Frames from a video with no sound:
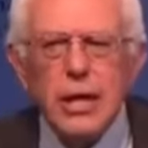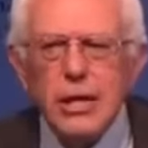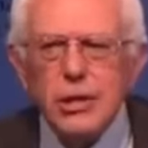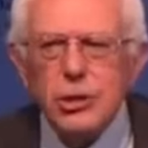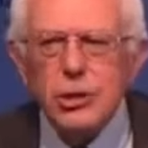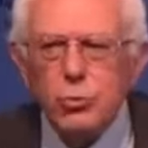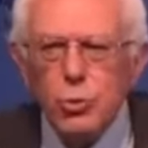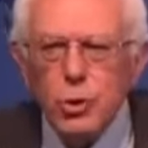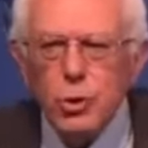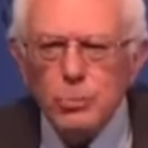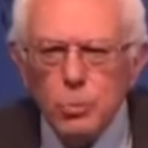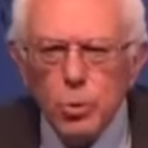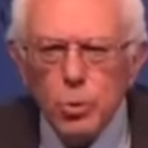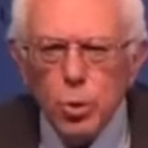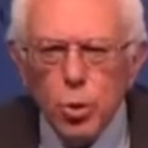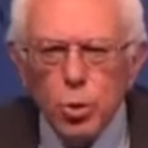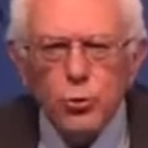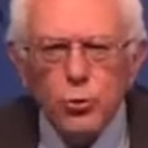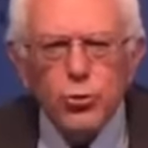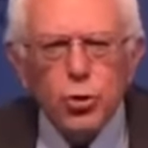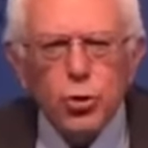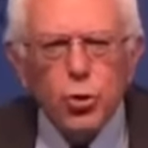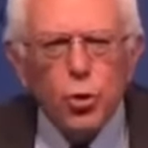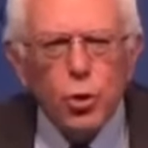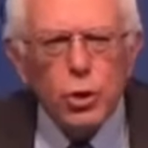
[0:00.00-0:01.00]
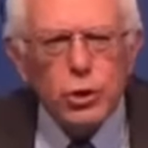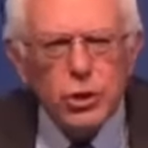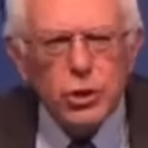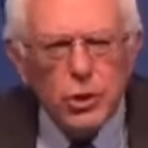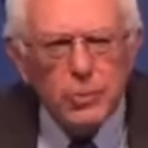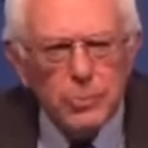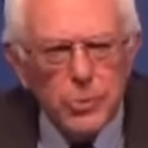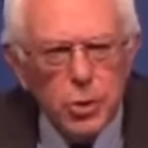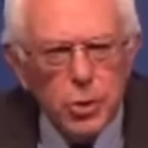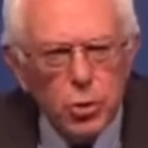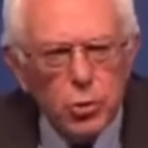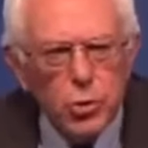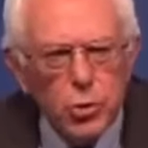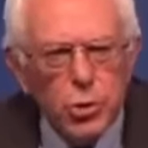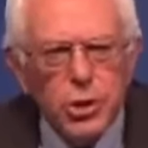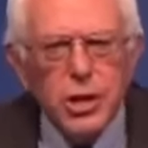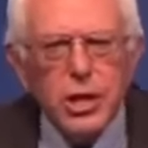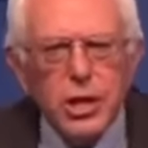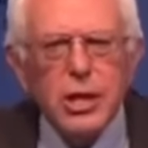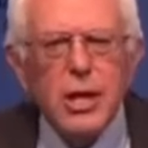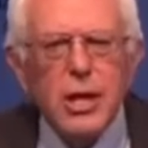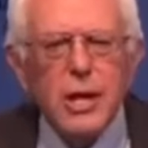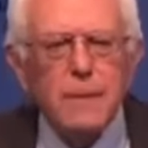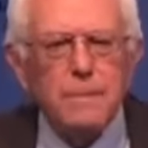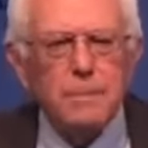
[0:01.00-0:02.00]
is we move toward
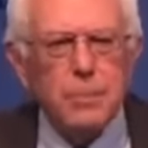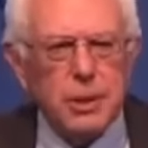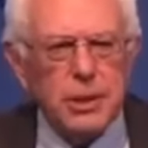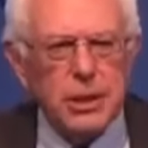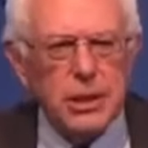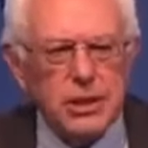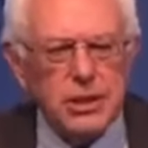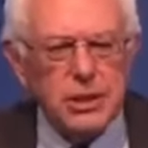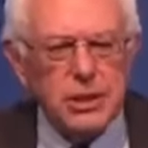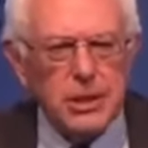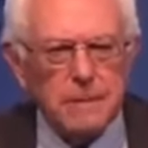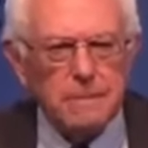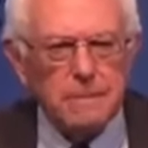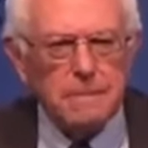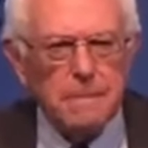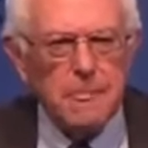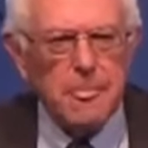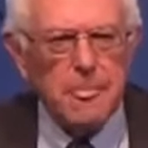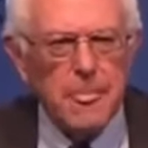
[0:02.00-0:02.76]
community policing.